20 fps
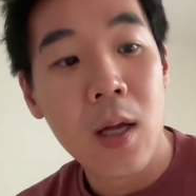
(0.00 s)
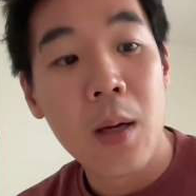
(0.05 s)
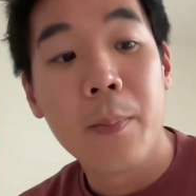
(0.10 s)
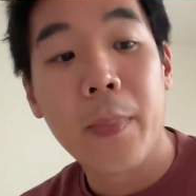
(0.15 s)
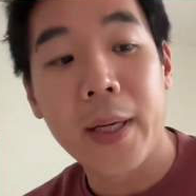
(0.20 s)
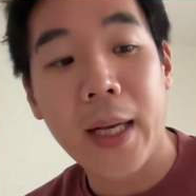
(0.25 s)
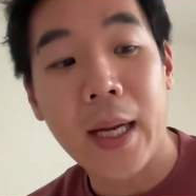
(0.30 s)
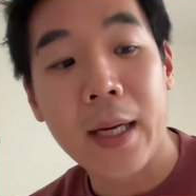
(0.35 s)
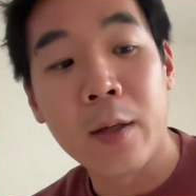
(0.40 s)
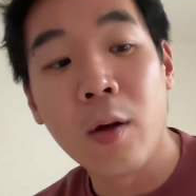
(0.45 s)

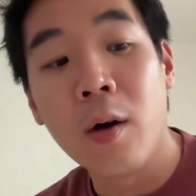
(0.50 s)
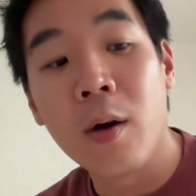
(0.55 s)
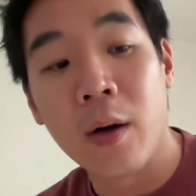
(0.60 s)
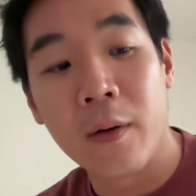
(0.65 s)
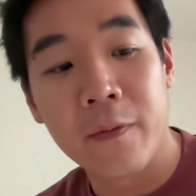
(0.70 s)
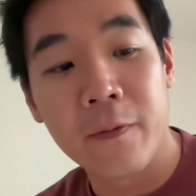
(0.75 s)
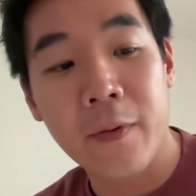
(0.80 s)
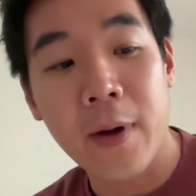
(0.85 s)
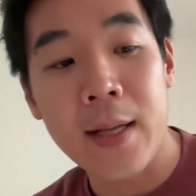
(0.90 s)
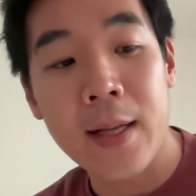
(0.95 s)
But I know of
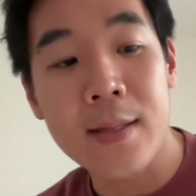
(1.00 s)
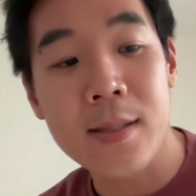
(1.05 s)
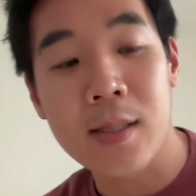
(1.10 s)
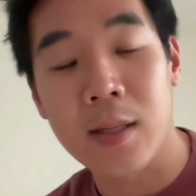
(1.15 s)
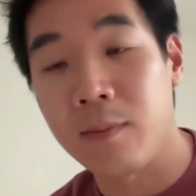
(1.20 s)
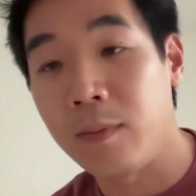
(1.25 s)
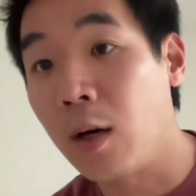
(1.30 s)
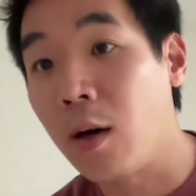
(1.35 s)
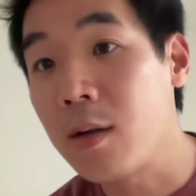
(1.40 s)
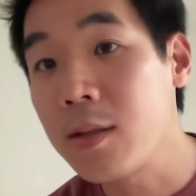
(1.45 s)
friends, and
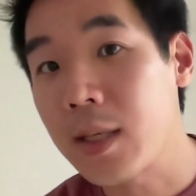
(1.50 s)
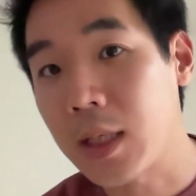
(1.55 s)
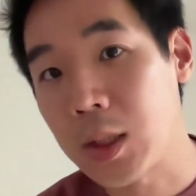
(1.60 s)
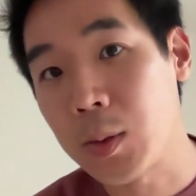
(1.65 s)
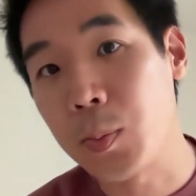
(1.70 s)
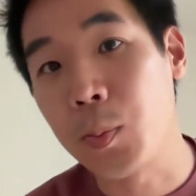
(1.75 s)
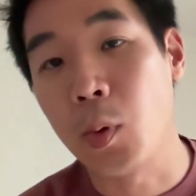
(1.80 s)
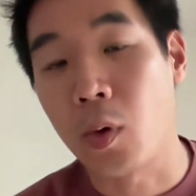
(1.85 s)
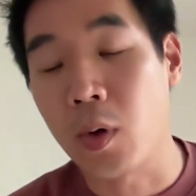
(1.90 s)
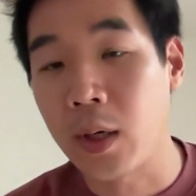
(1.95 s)
we're also
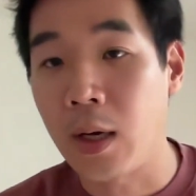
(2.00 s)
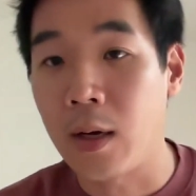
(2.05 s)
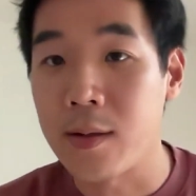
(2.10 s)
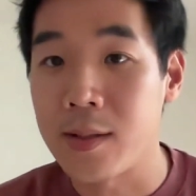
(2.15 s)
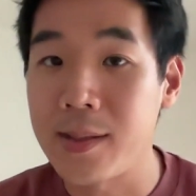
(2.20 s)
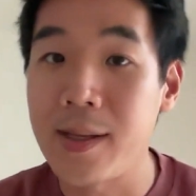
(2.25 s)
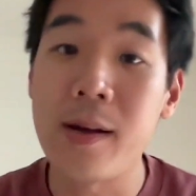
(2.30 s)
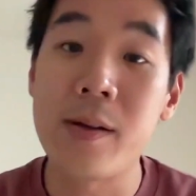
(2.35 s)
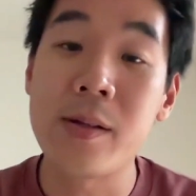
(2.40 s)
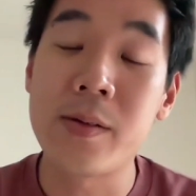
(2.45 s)
exploring
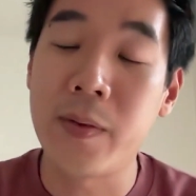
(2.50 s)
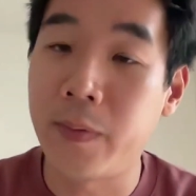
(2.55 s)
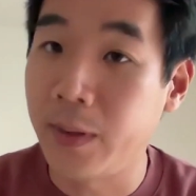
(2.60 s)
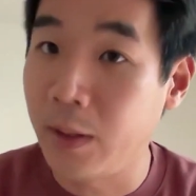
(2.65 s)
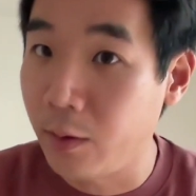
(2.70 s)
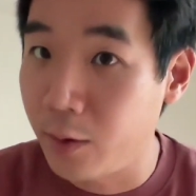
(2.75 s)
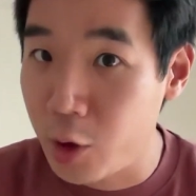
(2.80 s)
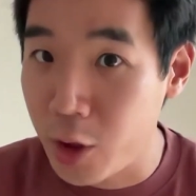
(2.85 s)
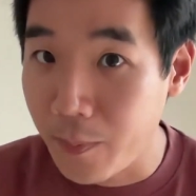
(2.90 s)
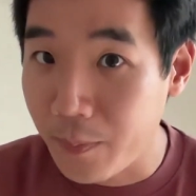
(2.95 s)
ourselves with
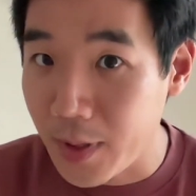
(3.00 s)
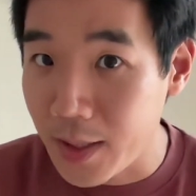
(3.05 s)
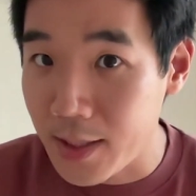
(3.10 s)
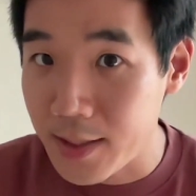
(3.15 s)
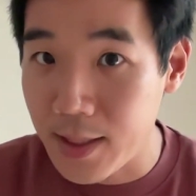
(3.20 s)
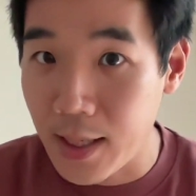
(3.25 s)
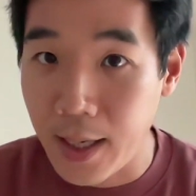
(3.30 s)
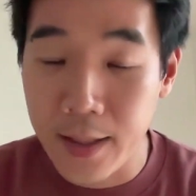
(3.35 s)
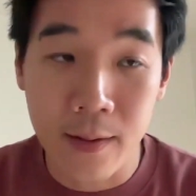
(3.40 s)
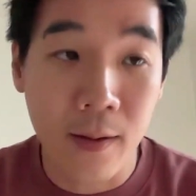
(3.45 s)
new chip
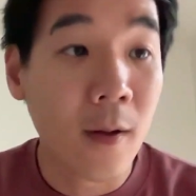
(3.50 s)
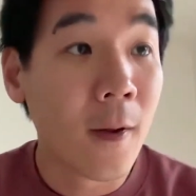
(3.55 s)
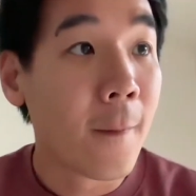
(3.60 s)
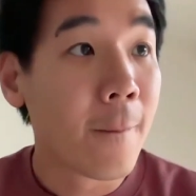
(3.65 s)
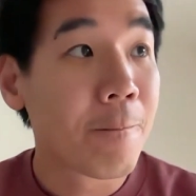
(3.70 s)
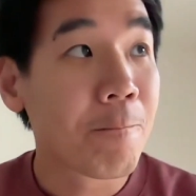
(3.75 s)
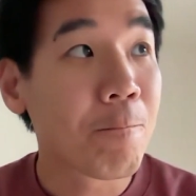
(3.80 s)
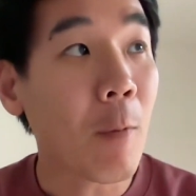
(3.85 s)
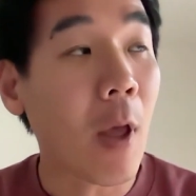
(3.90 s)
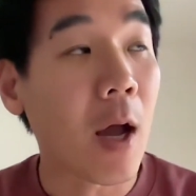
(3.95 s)
design,
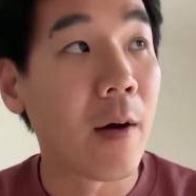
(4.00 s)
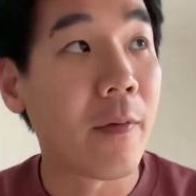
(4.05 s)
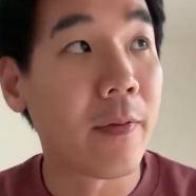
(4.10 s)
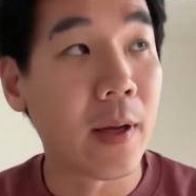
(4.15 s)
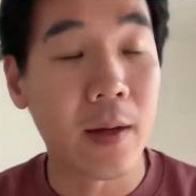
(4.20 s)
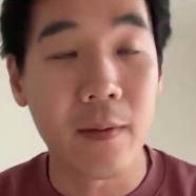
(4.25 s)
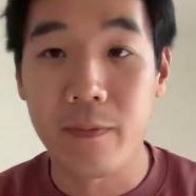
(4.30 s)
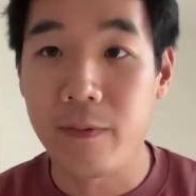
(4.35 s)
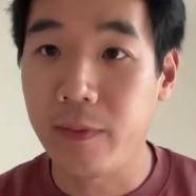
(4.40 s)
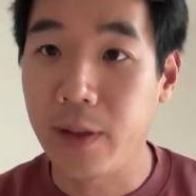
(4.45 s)
of
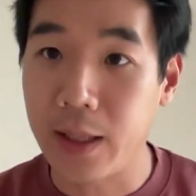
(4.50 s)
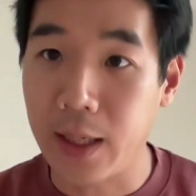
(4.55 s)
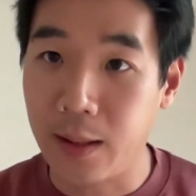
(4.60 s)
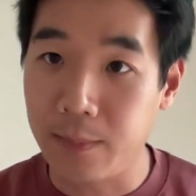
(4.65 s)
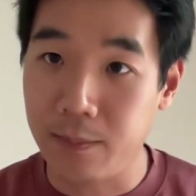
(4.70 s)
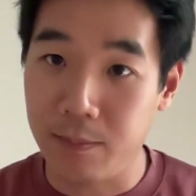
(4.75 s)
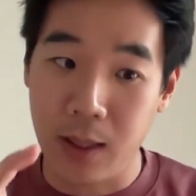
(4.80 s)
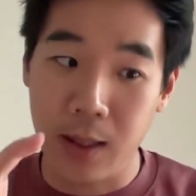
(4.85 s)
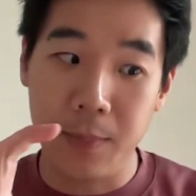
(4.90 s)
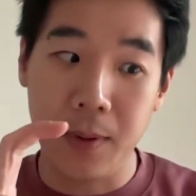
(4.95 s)
if we
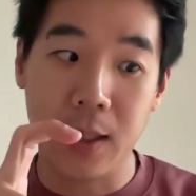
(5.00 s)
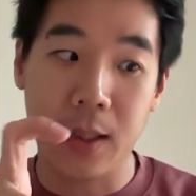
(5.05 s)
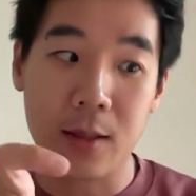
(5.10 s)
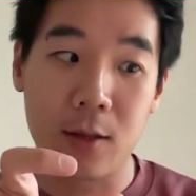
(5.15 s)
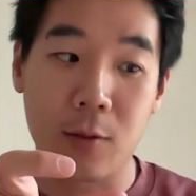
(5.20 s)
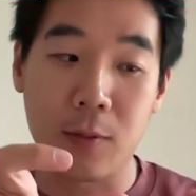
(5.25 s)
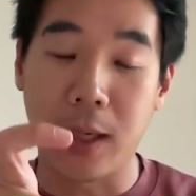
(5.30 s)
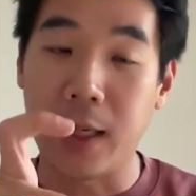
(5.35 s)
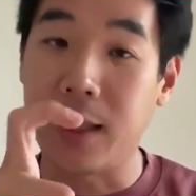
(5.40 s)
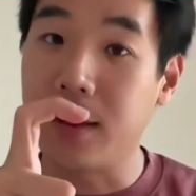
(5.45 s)
can maybe
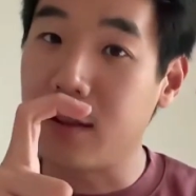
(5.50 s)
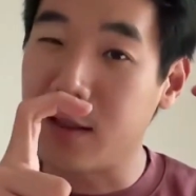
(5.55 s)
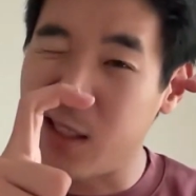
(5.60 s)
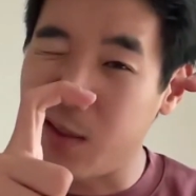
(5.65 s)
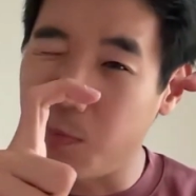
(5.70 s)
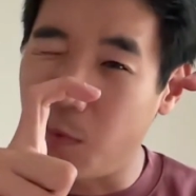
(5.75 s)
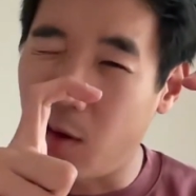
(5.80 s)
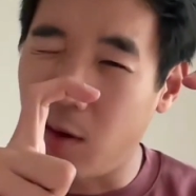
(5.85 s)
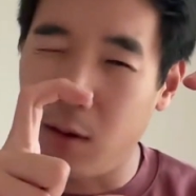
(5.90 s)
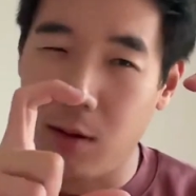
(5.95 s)
create a
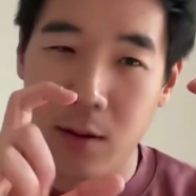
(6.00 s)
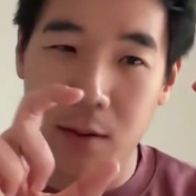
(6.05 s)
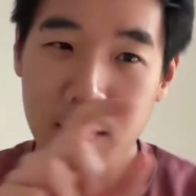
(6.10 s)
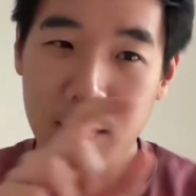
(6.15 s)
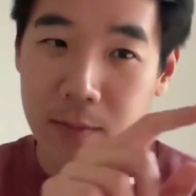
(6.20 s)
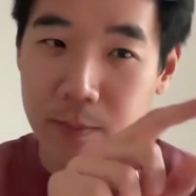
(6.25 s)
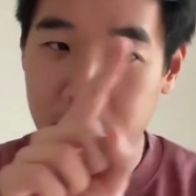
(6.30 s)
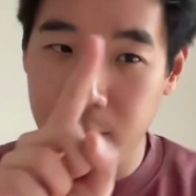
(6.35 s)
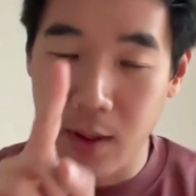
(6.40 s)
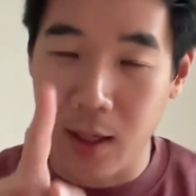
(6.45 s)
small
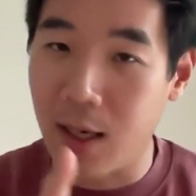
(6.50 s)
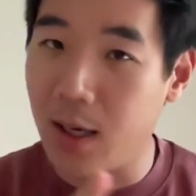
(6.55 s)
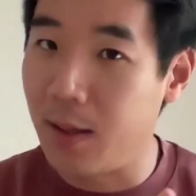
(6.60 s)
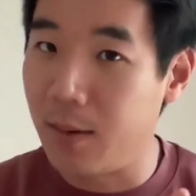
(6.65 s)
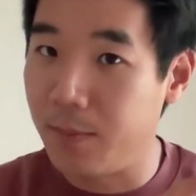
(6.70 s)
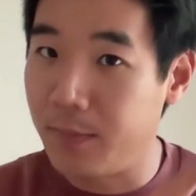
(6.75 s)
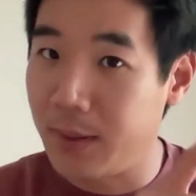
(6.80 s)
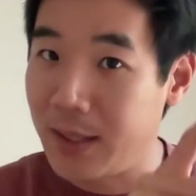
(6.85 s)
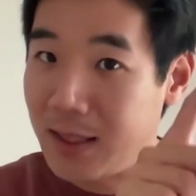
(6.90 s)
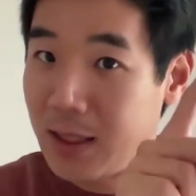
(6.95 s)

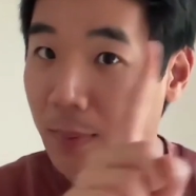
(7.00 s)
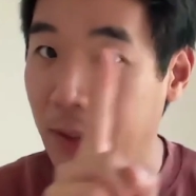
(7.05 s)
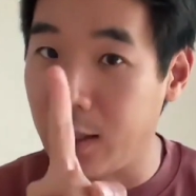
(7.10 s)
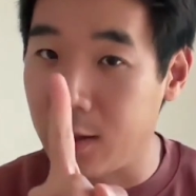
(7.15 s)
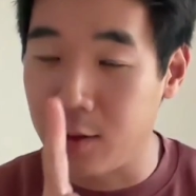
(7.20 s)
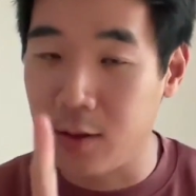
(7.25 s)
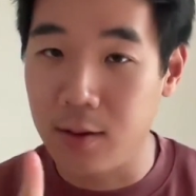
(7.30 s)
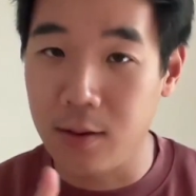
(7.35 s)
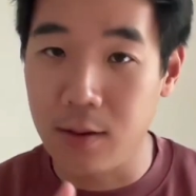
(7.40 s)
PCB